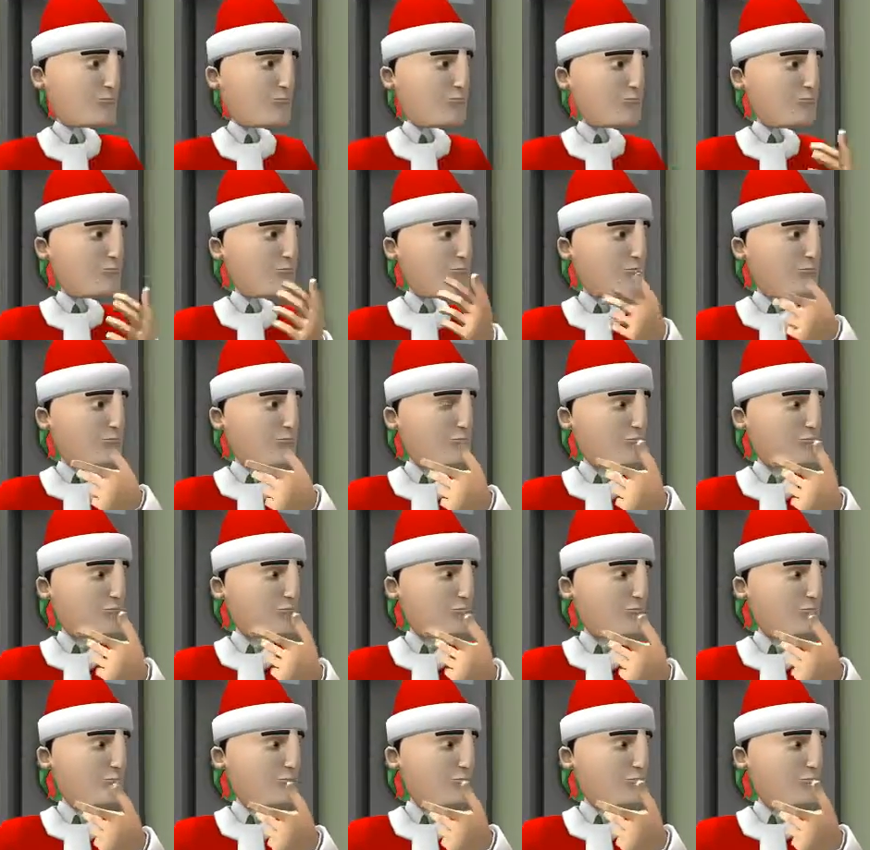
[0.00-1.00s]

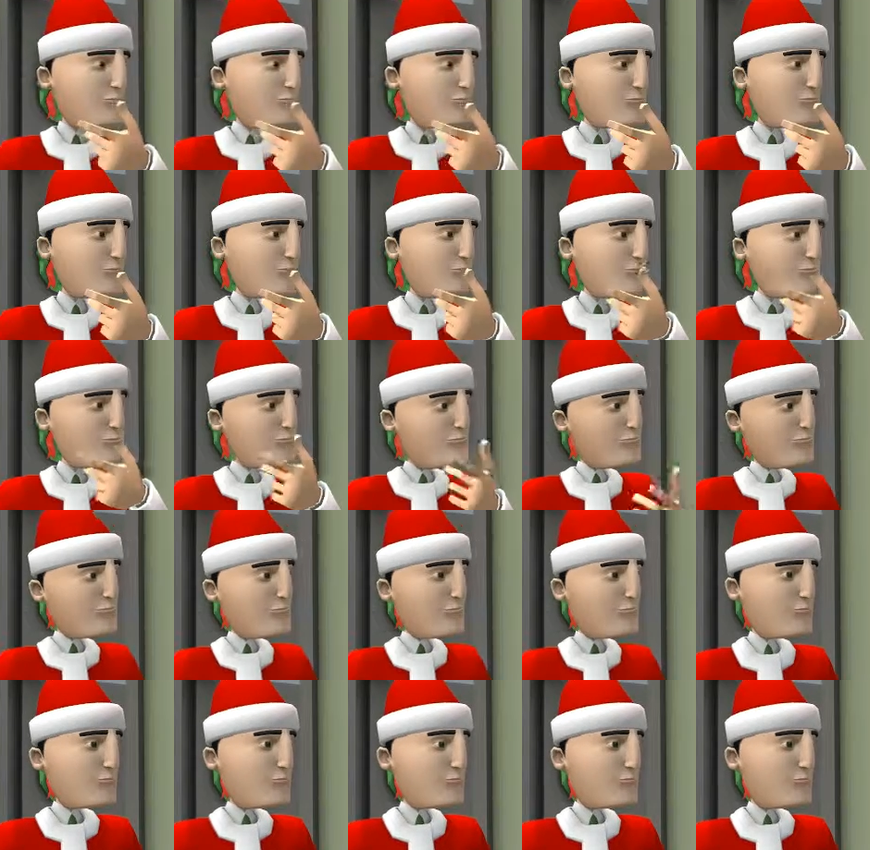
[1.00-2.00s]

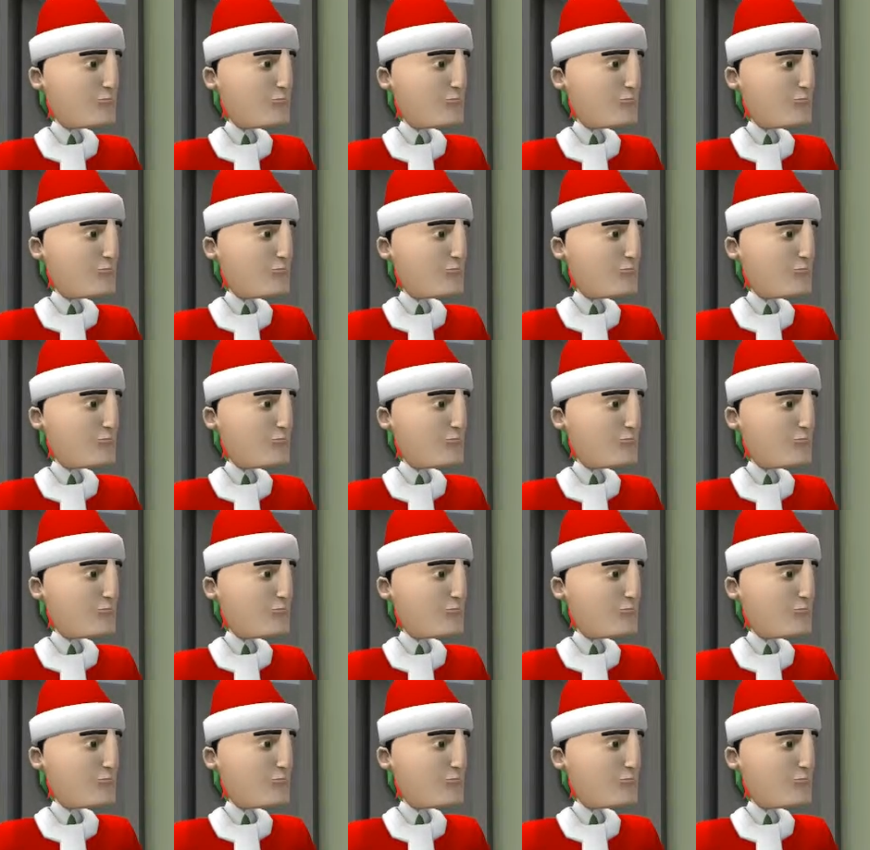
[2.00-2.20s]
Nothing is said.